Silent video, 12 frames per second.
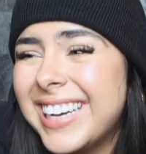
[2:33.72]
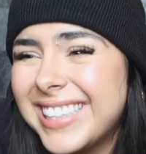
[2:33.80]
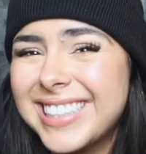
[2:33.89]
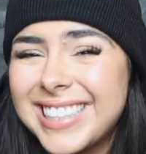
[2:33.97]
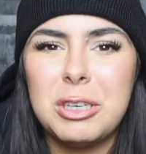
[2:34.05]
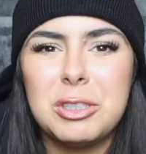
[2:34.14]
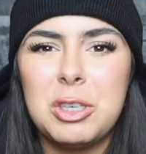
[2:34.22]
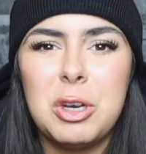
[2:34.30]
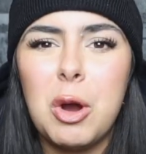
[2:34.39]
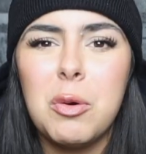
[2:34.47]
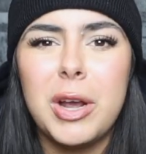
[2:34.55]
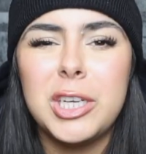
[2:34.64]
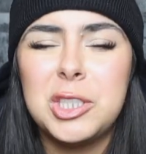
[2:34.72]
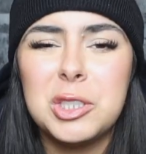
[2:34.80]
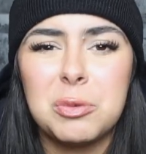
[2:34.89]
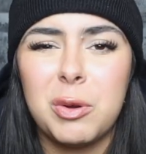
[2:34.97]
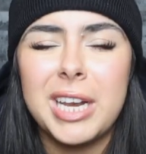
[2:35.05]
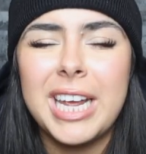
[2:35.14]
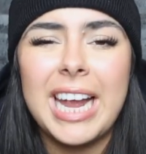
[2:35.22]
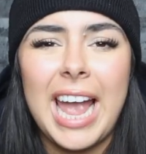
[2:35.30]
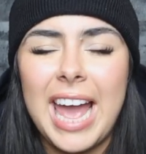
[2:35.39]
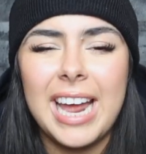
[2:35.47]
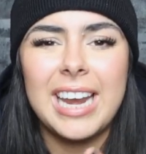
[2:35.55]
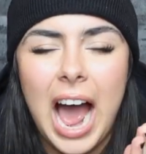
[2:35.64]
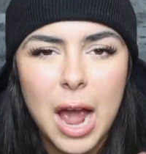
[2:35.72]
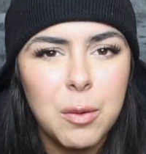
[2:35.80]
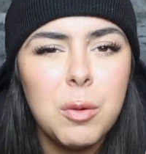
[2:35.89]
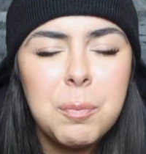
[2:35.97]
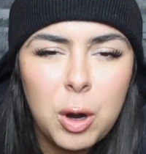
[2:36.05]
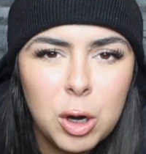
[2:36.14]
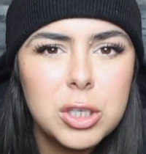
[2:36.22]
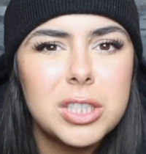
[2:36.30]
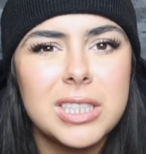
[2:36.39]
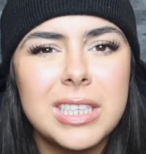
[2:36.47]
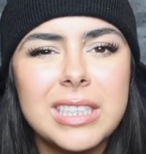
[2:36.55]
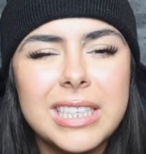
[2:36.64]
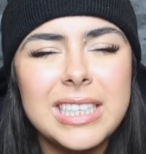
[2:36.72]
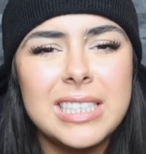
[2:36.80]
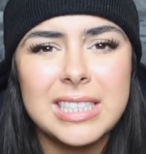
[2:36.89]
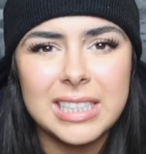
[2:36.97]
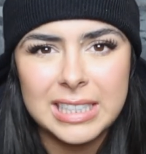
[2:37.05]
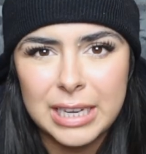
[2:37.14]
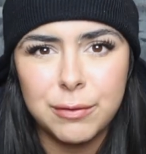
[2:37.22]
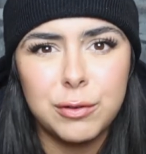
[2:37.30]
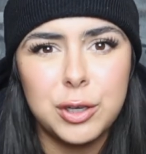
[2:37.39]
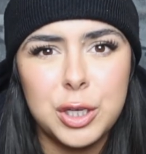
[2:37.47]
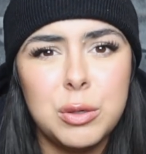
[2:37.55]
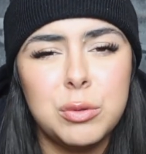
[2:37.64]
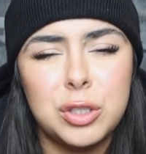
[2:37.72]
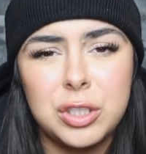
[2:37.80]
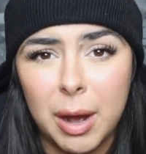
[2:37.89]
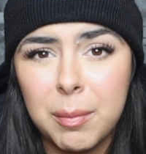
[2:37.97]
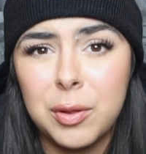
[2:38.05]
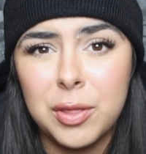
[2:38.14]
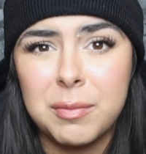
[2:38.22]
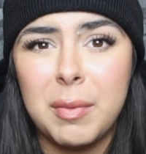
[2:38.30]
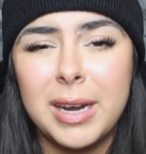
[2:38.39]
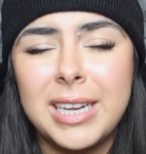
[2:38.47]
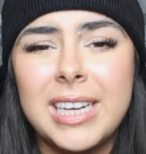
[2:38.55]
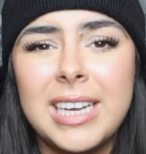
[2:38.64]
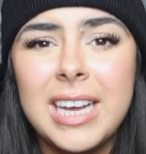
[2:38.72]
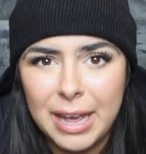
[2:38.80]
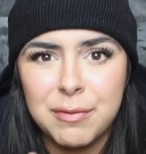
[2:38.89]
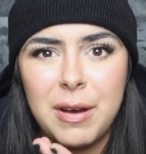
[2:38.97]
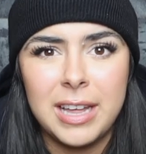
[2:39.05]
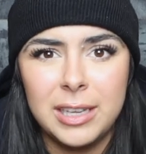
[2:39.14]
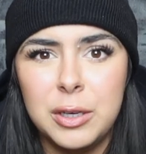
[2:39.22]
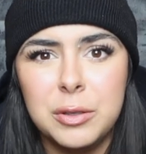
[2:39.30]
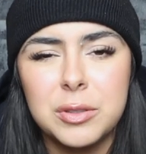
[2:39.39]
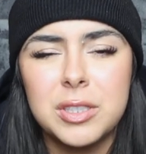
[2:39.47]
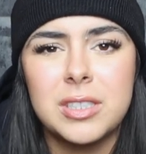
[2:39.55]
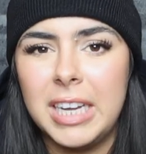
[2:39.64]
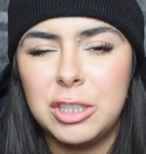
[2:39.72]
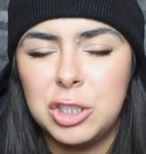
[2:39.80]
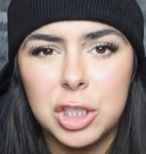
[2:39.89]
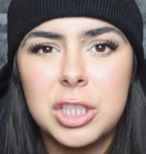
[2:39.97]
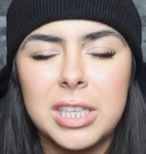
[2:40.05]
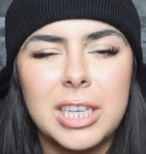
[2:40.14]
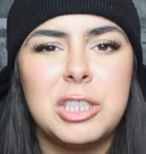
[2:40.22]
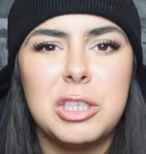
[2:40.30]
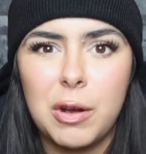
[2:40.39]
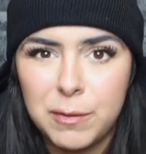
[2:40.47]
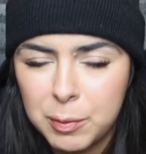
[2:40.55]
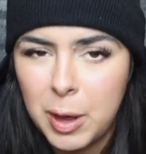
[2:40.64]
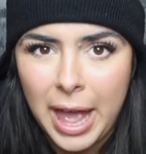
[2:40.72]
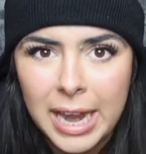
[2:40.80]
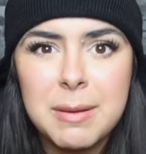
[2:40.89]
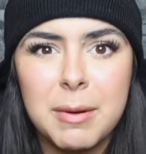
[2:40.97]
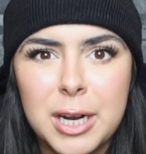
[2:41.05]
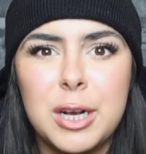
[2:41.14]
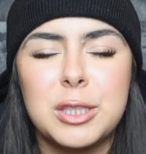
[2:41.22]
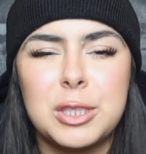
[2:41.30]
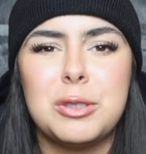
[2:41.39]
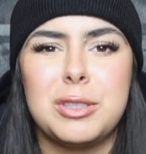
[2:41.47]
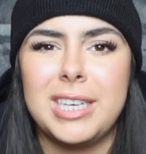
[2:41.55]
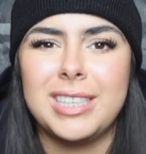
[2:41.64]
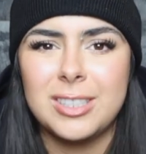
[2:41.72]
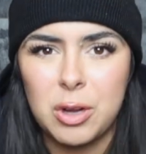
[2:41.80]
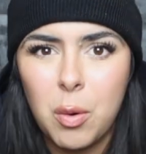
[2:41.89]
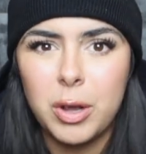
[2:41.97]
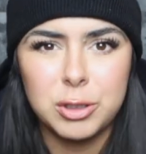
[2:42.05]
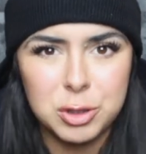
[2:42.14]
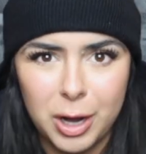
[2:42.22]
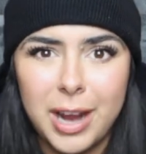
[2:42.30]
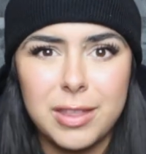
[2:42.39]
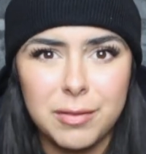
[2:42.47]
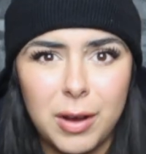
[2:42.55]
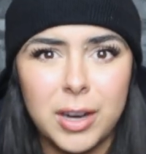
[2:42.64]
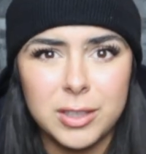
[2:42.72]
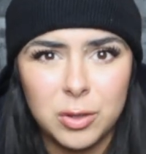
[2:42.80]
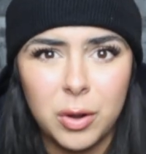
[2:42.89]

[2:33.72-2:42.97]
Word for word: like, there's no way she's winning, and I will personally deliver you double the money if I lose. Like, just to let you know, if you put any money on Suzy, it's going straight in the